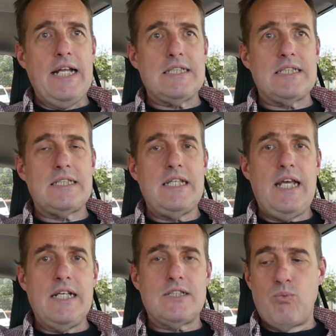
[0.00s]

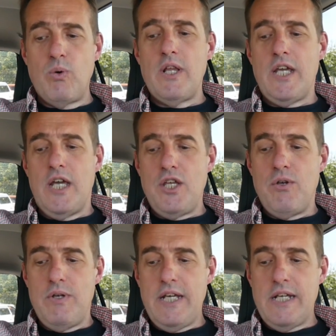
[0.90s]
it's really a
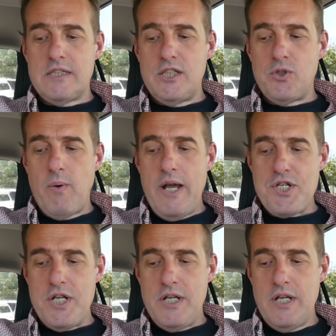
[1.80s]
unique
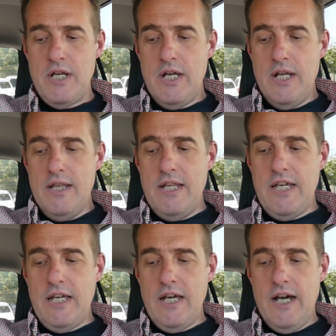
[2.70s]
situation.
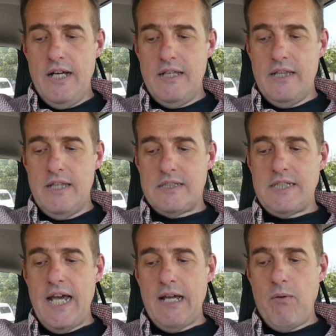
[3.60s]
The
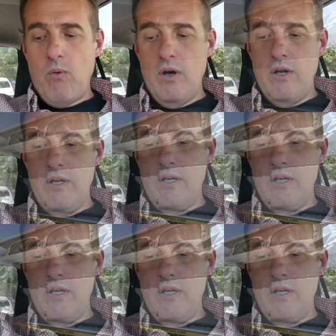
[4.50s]
second one,